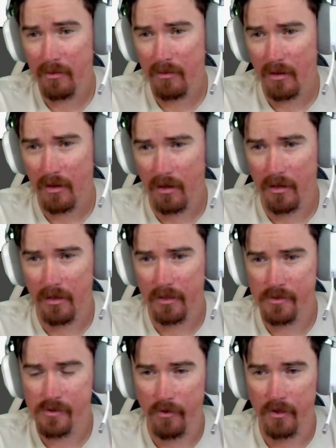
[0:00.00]

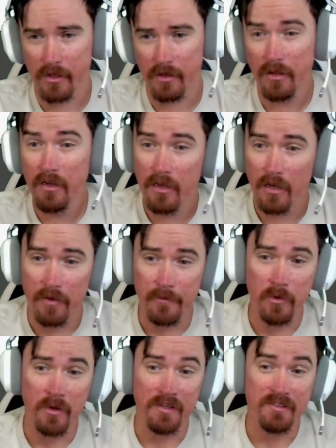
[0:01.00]
And so then if
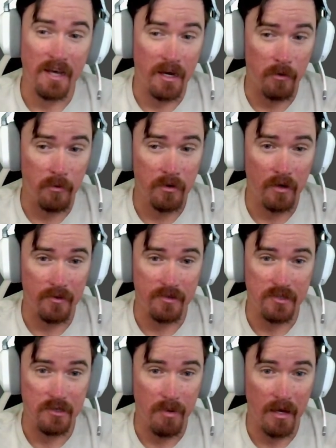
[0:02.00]
you hit down on the
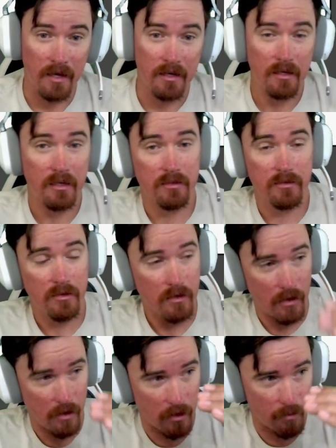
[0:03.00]
D-pad, it
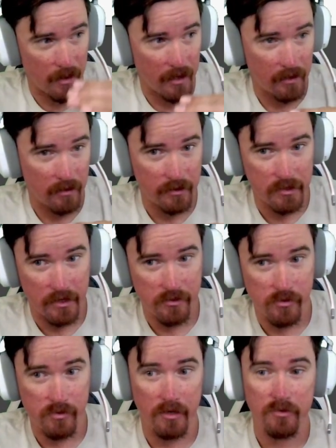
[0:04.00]
automatically takes
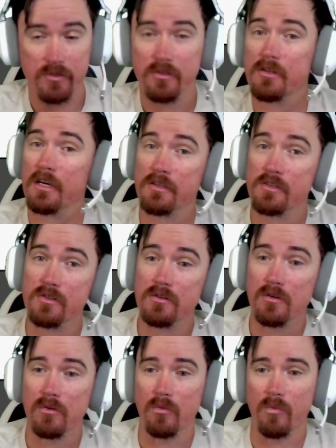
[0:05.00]
you down to the next
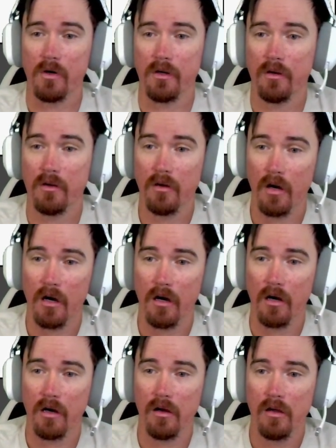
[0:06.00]
one,
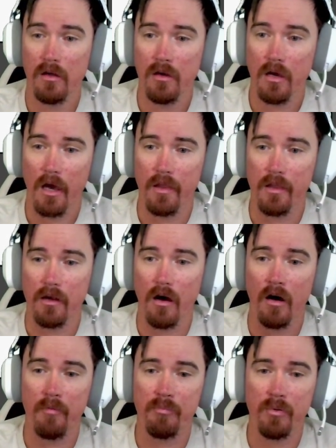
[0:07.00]
and then
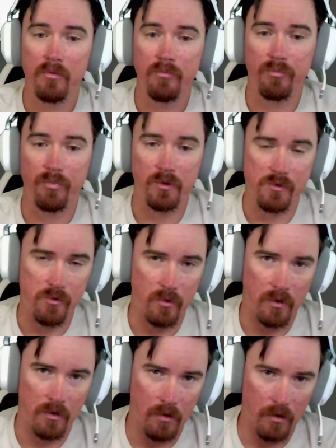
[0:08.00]
up brings you
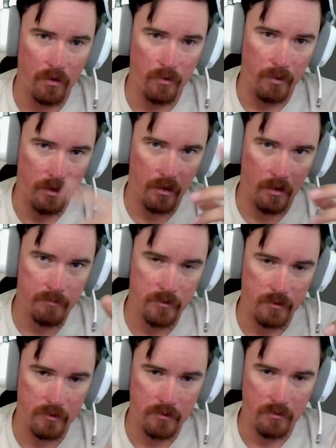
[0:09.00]
all the way up
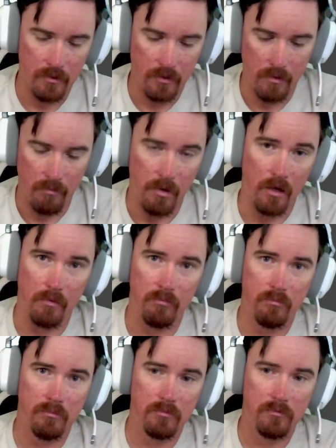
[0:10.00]
to the bottom,
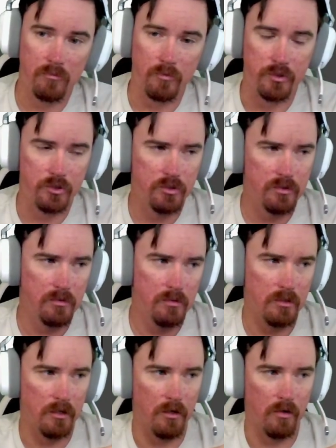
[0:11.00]
which,
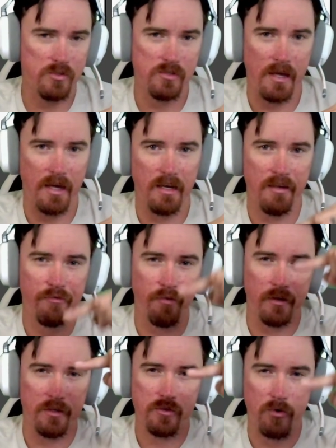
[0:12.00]
it's that
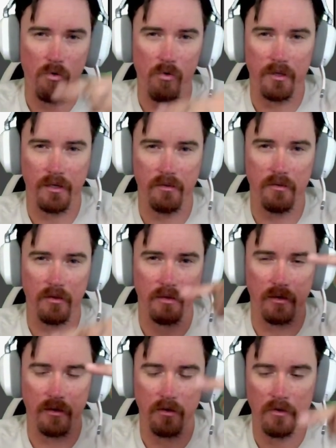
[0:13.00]
infinite scrolling
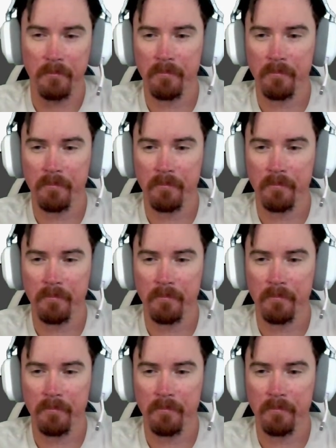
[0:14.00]
thing,